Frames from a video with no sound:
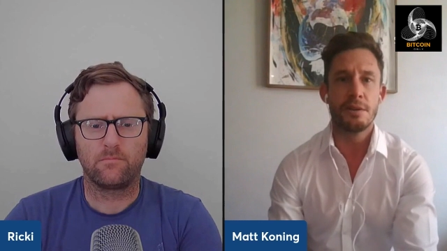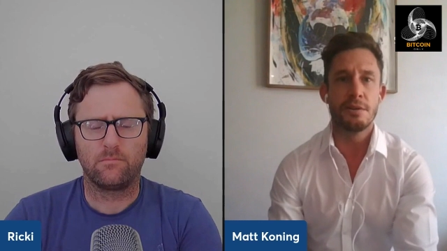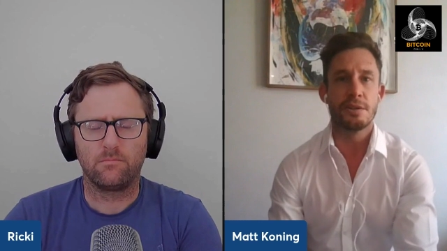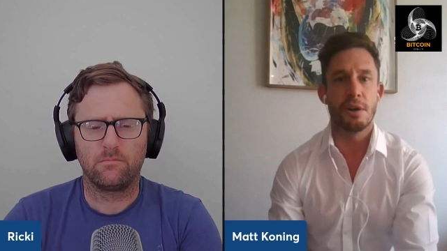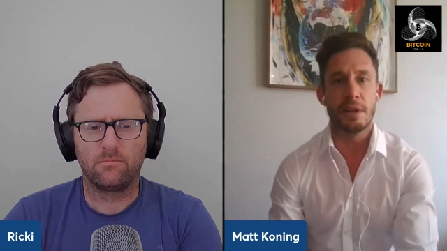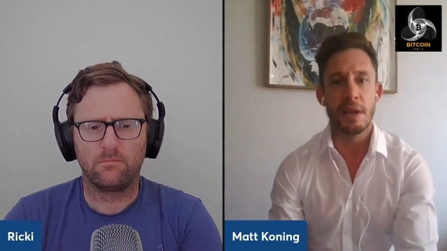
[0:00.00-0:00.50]
Speaker 1: to
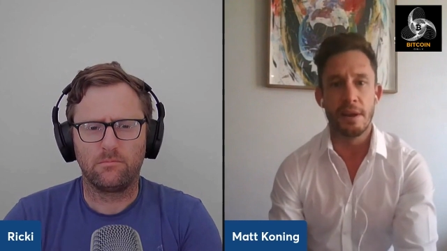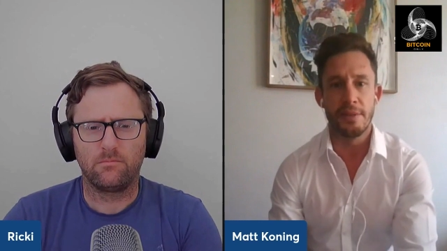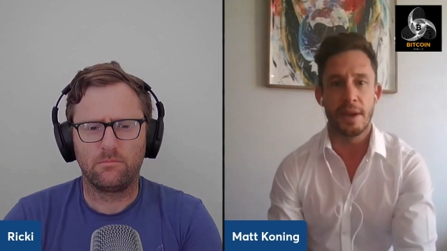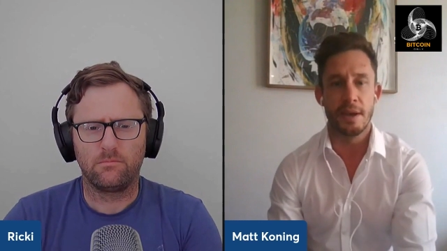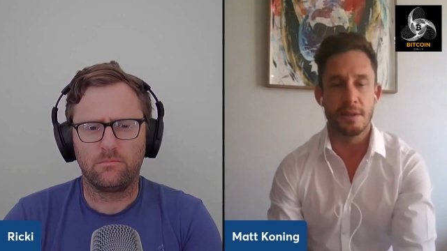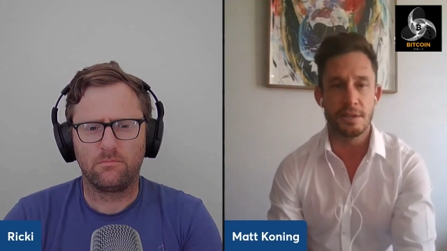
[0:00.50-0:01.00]
start getting the
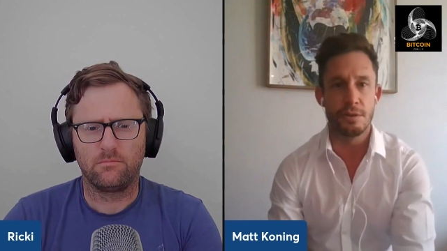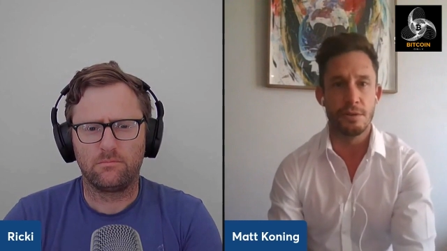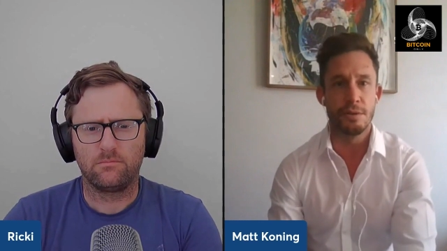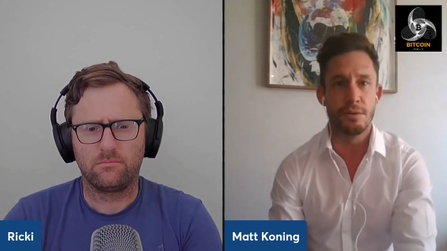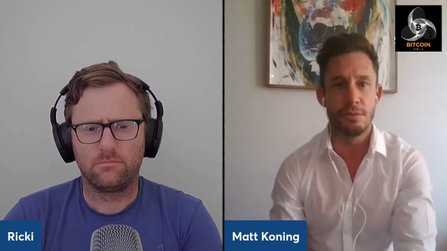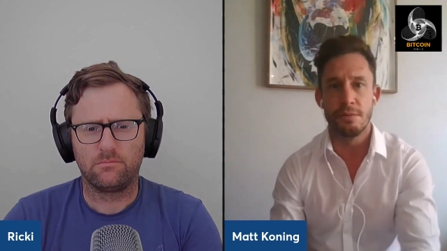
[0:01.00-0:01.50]
kids
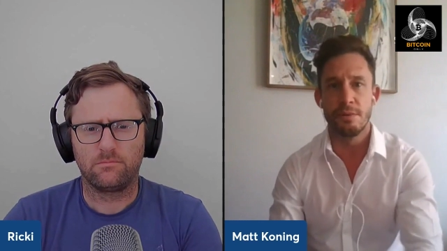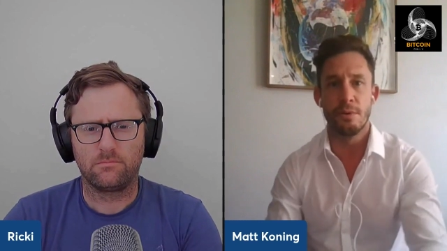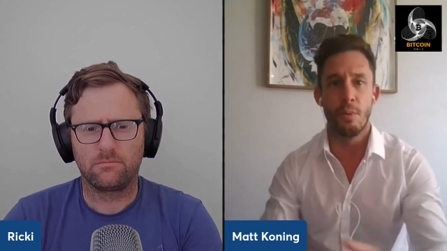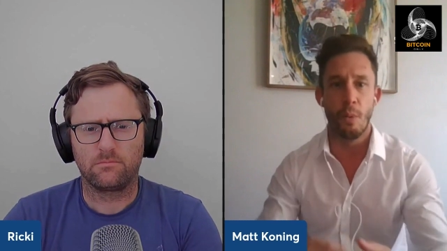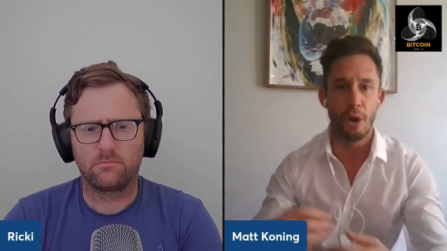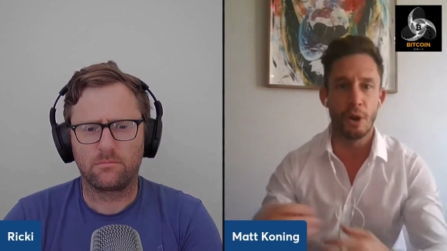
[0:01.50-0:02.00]
to you know,
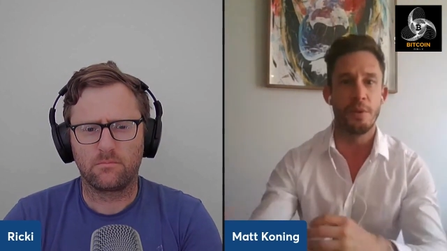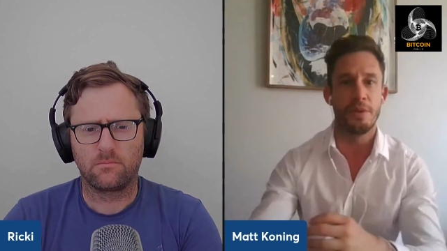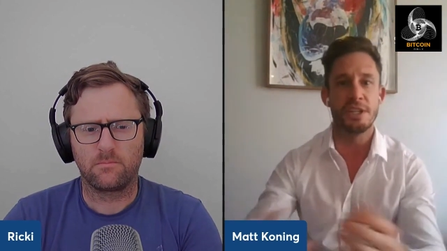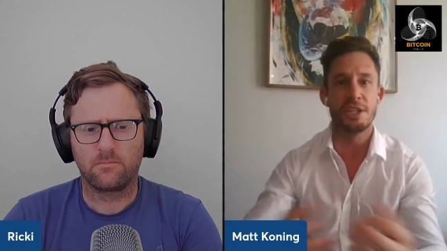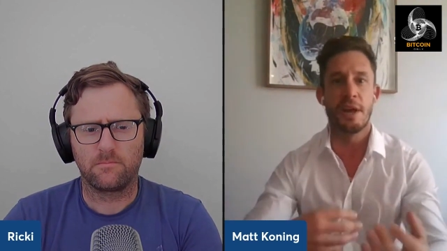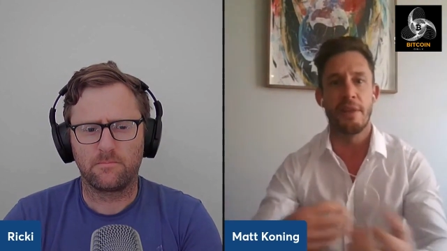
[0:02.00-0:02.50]
work with
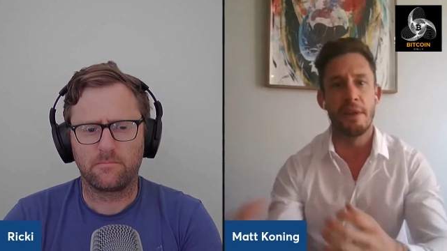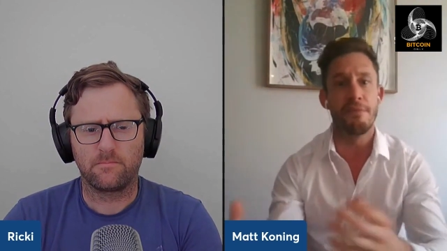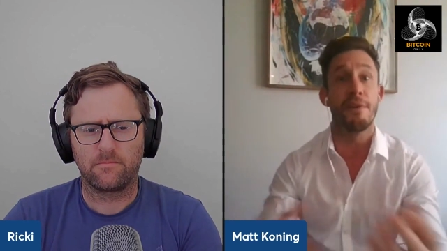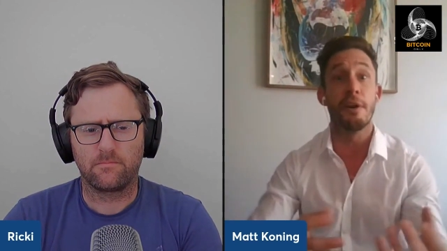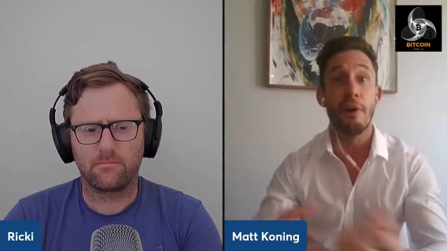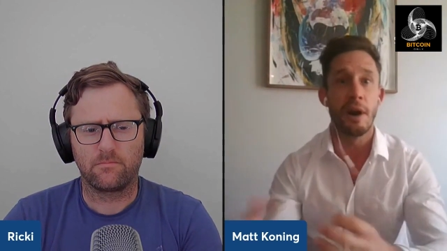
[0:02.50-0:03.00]
each other and
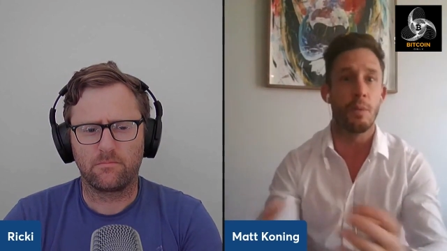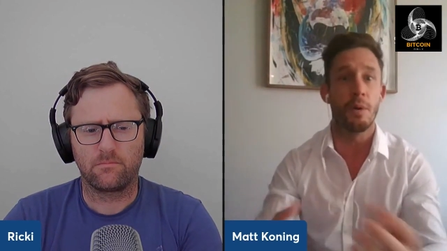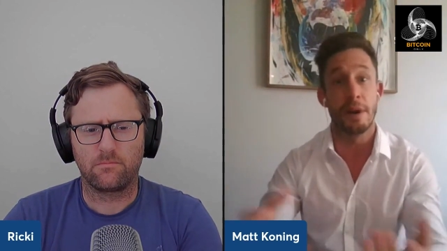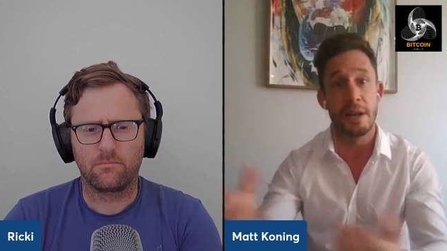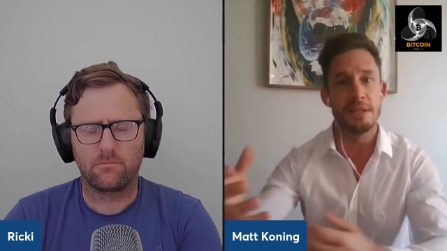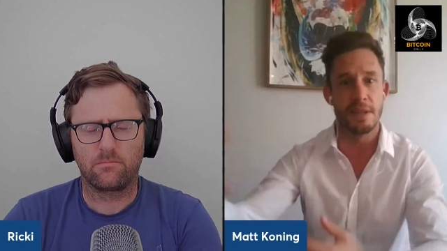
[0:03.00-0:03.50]
figure out what
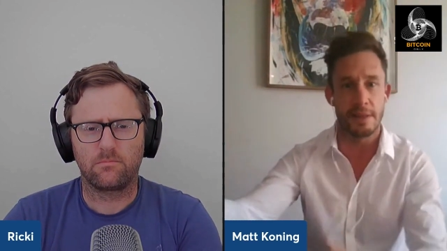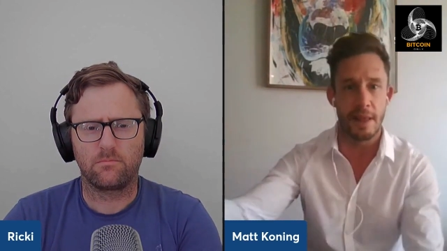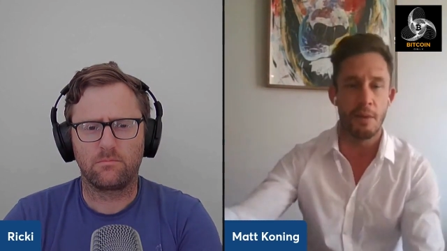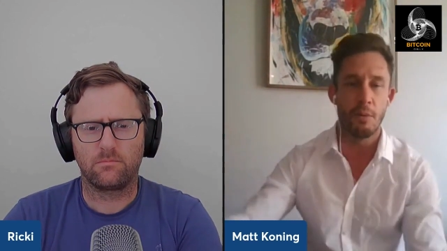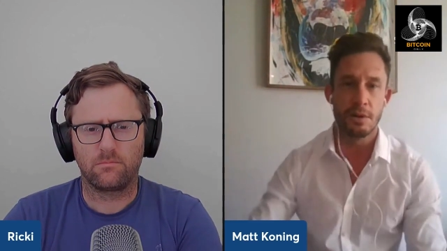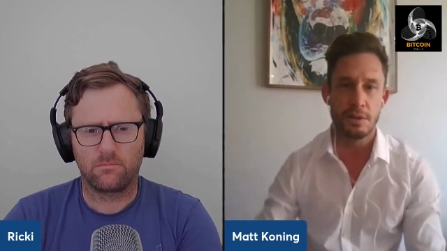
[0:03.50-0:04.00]
it is that they
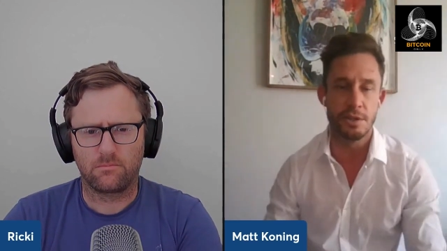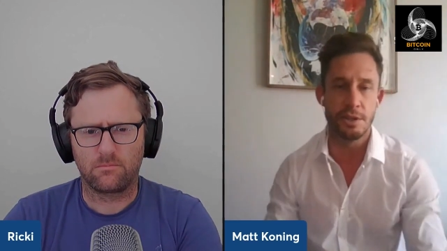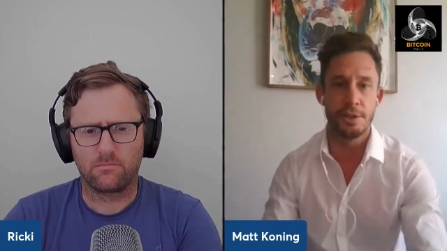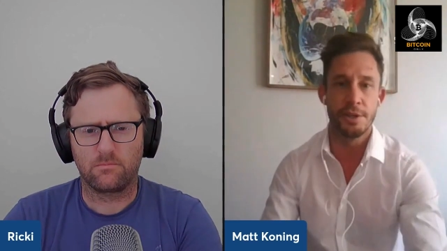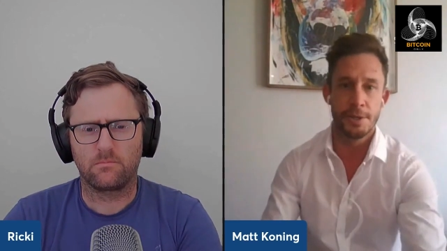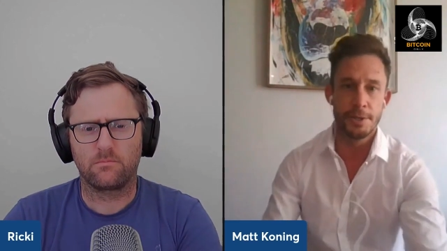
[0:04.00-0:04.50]
want to do.